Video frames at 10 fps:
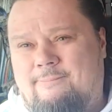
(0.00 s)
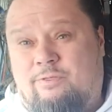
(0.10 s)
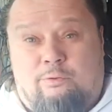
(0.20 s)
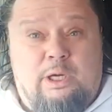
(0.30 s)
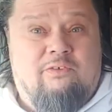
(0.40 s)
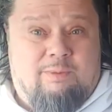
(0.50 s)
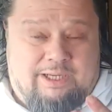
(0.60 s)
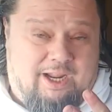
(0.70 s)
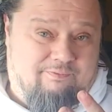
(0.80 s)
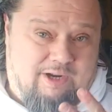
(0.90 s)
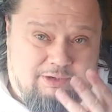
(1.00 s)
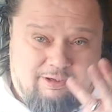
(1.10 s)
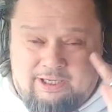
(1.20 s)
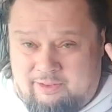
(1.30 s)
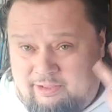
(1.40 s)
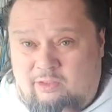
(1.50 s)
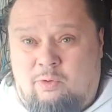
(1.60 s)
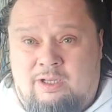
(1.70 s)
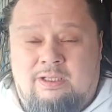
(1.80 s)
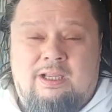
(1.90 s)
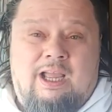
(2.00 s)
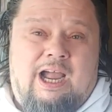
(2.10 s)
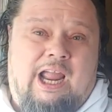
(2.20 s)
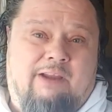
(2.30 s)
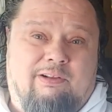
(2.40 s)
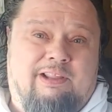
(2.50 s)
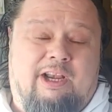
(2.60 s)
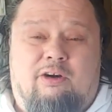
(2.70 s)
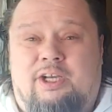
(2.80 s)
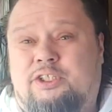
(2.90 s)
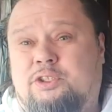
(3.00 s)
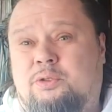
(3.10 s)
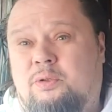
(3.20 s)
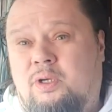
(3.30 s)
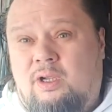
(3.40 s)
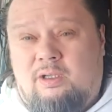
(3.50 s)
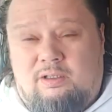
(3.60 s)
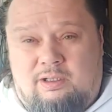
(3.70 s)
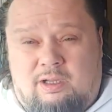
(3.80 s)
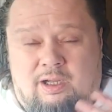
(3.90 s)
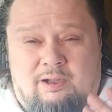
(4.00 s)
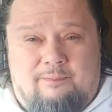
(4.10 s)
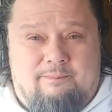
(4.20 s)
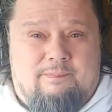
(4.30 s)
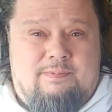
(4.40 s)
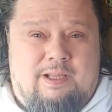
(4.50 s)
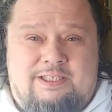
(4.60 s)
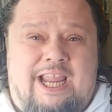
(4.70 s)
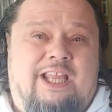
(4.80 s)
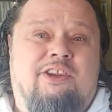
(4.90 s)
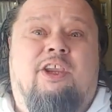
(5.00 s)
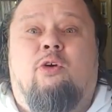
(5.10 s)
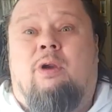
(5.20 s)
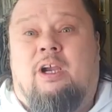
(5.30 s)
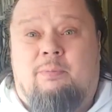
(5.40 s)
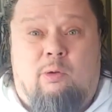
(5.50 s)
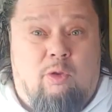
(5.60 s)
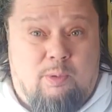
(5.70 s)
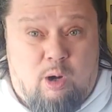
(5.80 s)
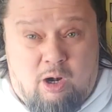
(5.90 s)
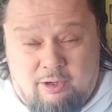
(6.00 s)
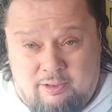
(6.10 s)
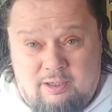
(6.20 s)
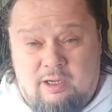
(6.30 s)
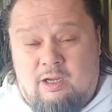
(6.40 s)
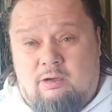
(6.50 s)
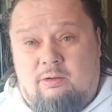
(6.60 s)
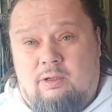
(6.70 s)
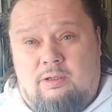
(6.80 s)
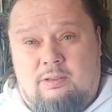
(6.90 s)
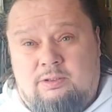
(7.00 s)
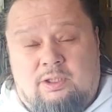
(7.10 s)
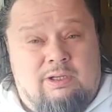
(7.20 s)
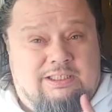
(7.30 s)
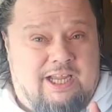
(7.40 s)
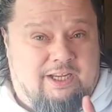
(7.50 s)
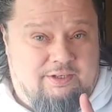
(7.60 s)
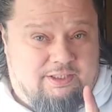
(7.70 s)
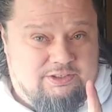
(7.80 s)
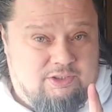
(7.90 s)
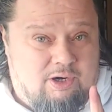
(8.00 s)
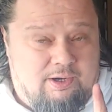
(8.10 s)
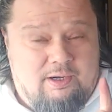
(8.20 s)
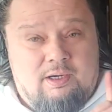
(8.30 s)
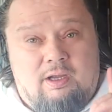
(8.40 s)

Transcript: Three of them I can't find right now. The other one, I have a later issue, a Tanganyika record by Wilbur Hardin. No, not Tanganyika, sorry.